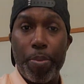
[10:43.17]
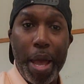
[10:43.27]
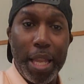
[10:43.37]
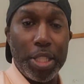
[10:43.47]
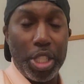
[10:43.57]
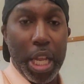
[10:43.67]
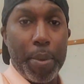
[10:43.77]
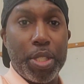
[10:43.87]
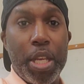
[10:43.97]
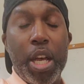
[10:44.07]
Pallet
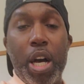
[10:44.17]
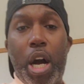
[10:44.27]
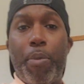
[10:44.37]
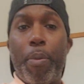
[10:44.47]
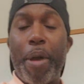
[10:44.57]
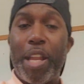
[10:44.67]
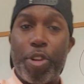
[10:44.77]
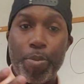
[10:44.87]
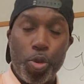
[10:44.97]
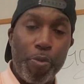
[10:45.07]
Champs. I'm a
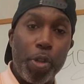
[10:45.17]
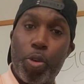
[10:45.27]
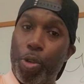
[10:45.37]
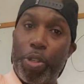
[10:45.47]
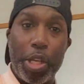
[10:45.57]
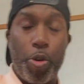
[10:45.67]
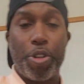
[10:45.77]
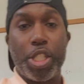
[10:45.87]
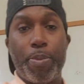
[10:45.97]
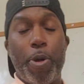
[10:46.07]
pallet removal, or you can say, or
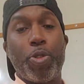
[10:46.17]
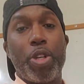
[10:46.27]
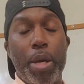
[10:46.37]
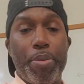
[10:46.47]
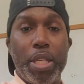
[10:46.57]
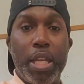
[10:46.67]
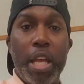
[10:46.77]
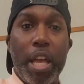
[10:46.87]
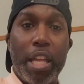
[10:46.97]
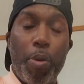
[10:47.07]
disposal company,
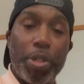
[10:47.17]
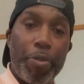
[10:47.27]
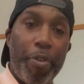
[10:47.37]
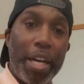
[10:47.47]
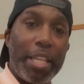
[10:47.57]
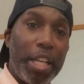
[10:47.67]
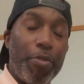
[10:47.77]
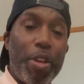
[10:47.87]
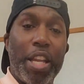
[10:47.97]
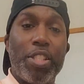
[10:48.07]
and I want to find out
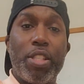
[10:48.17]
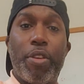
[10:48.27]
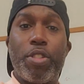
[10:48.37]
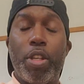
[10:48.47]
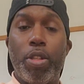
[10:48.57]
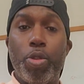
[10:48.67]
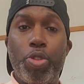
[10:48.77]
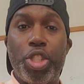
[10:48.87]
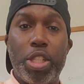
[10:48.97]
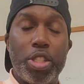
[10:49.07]
if you had a
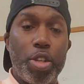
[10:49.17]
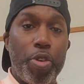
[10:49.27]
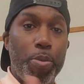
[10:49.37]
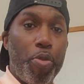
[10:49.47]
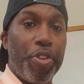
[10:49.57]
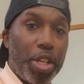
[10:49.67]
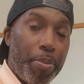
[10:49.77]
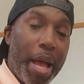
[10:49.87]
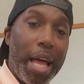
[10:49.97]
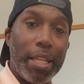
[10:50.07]
solution to removing your
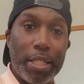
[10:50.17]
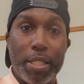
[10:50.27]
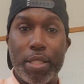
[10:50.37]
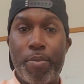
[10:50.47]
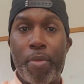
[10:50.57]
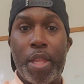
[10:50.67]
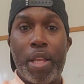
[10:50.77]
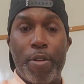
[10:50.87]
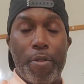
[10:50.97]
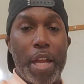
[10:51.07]
pallets,
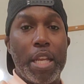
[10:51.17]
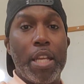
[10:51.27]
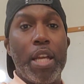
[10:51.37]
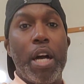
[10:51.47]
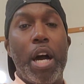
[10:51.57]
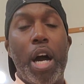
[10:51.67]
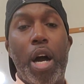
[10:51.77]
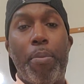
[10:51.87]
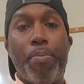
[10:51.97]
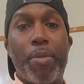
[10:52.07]
right?
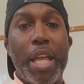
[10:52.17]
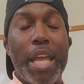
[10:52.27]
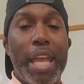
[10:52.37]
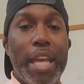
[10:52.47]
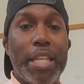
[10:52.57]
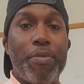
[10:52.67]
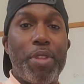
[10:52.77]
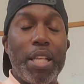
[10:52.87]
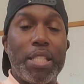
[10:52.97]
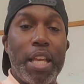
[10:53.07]
And if
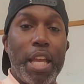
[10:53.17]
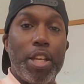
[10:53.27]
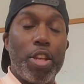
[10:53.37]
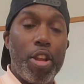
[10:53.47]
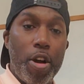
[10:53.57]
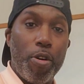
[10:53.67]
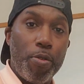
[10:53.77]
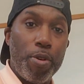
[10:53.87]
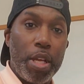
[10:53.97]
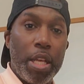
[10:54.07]
they say
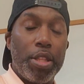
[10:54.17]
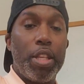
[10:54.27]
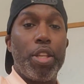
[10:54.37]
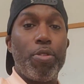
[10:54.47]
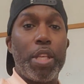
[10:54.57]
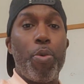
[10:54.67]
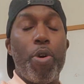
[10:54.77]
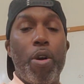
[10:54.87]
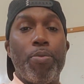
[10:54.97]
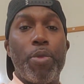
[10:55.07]
no, then you say,
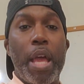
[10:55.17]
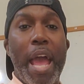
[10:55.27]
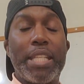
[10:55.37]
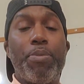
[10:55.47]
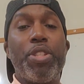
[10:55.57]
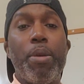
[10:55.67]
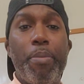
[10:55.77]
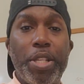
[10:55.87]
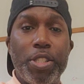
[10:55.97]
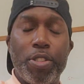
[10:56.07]
well, ask them the
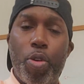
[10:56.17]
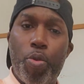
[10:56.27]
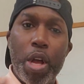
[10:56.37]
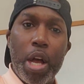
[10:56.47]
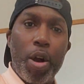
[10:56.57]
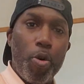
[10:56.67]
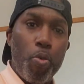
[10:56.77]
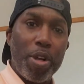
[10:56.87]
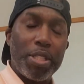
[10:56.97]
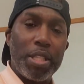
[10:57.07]
dimensions. So
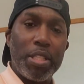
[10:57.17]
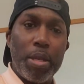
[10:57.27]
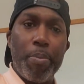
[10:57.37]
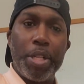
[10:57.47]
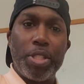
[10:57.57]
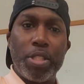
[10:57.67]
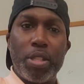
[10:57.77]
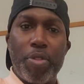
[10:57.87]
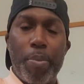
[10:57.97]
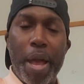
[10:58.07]
what's the dimensions
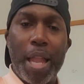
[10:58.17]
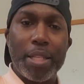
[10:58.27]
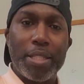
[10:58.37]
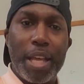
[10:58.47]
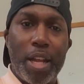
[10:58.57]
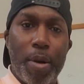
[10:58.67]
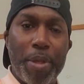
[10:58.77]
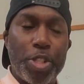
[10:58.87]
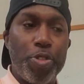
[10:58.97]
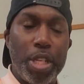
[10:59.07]
of the pallets that
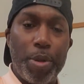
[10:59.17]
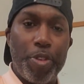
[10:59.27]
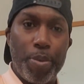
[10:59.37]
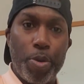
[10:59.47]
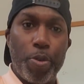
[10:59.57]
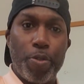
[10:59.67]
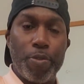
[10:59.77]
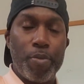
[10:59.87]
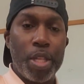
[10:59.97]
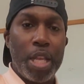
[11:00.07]
you need to be removed?
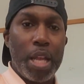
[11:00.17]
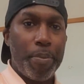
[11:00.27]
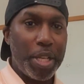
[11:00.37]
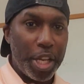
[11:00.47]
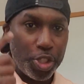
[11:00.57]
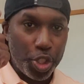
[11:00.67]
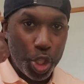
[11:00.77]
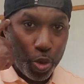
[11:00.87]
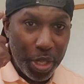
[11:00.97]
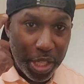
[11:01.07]
Because
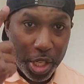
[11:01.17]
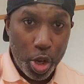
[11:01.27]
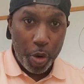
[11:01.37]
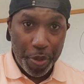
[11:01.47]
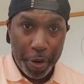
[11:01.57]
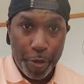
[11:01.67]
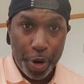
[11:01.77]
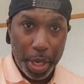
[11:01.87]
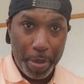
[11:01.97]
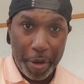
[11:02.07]
you need to if they're
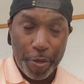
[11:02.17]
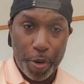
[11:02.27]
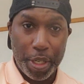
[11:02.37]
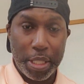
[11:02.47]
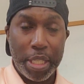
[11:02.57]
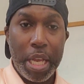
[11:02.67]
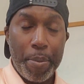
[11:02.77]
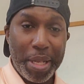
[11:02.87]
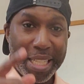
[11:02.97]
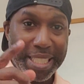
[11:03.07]
40 by 40s,
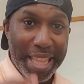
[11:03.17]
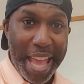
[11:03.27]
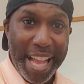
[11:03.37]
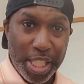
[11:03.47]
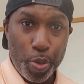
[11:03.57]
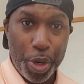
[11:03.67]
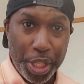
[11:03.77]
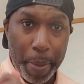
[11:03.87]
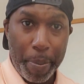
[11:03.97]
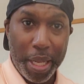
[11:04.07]
because that's where
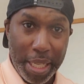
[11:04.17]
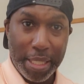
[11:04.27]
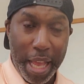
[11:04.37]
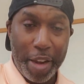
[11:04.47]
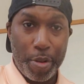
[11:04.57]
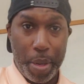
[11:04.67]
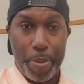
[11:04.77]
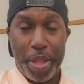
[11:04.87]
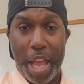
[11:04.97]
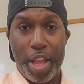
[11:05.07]
your money's at.
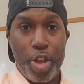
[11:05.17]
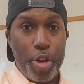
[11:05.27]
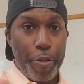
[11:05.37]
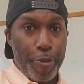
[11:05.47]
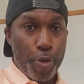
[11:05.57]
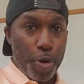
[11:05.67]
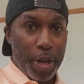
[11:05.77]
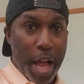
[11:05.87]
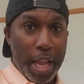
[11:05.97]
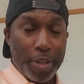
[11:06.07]
Remember that
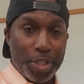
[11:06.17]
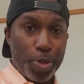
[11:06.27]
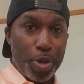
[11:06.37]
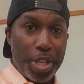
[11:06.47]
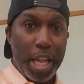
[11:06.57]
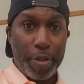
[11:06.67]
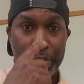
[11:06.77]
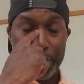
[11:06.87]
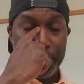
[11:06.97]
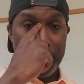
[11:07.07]
$4 to
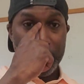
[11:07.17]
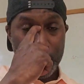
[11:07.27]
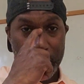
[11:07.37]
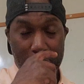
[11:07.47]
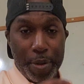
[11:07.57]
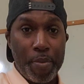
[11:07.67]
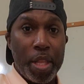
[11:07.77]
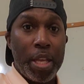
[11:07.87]
$1.50, okay?